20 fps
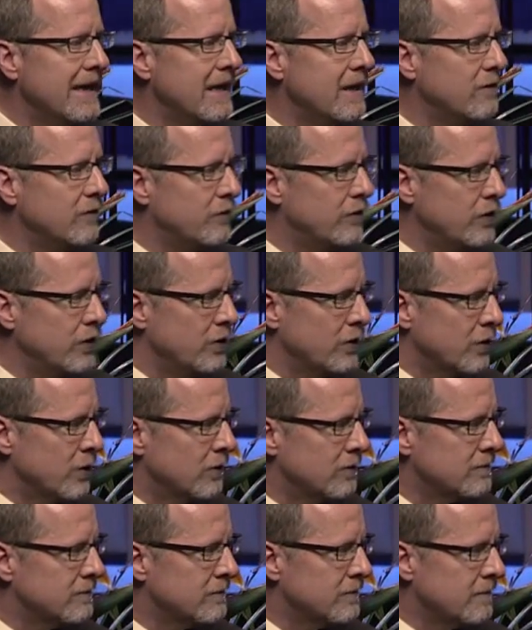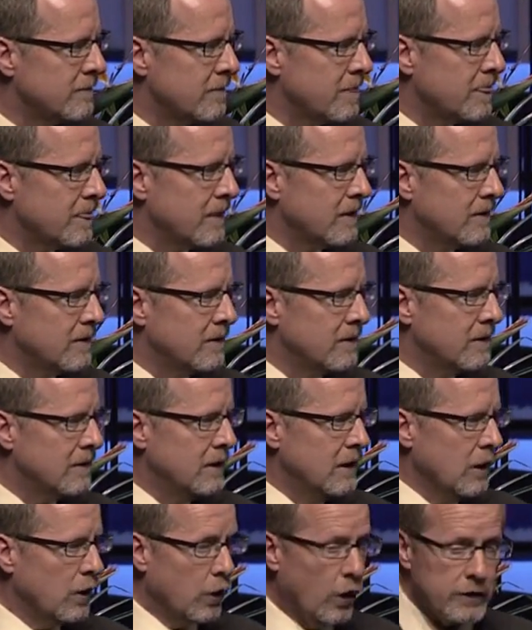in view.
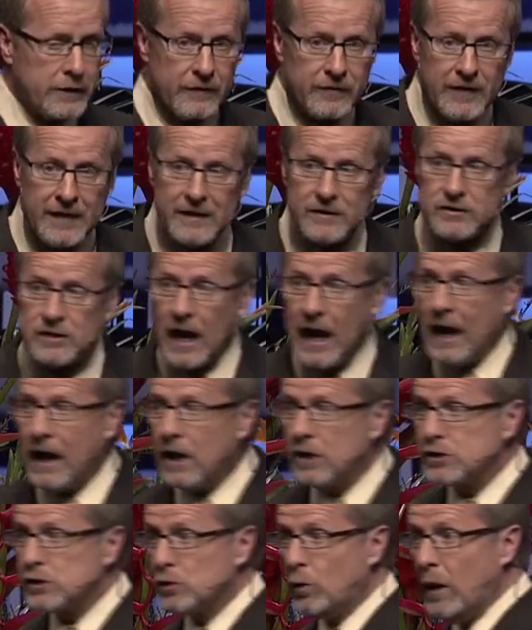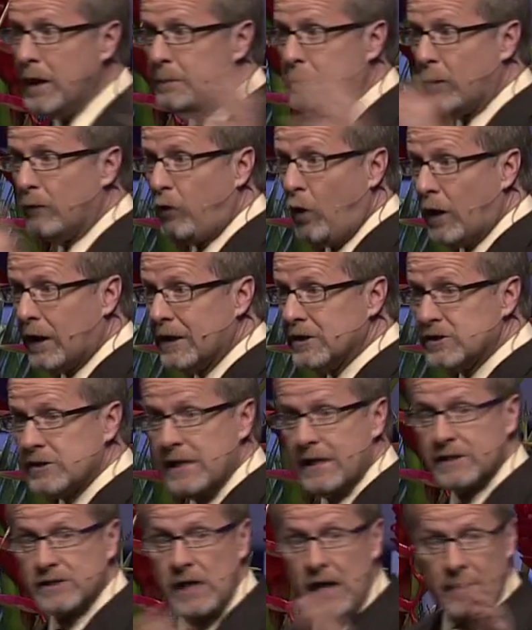Look at the entire sweep of what it
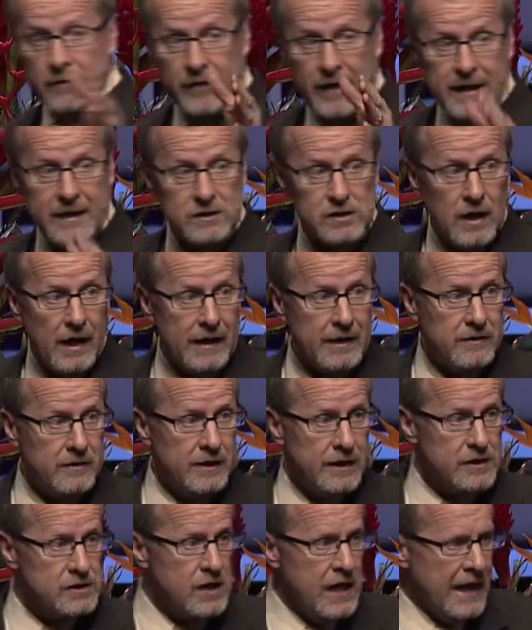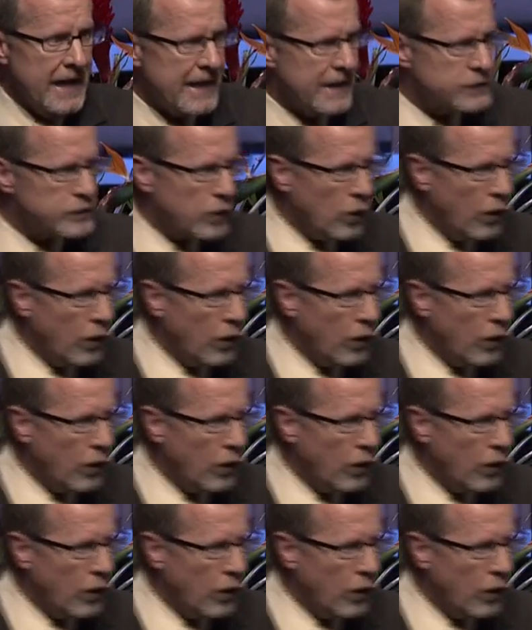says. Things like this it's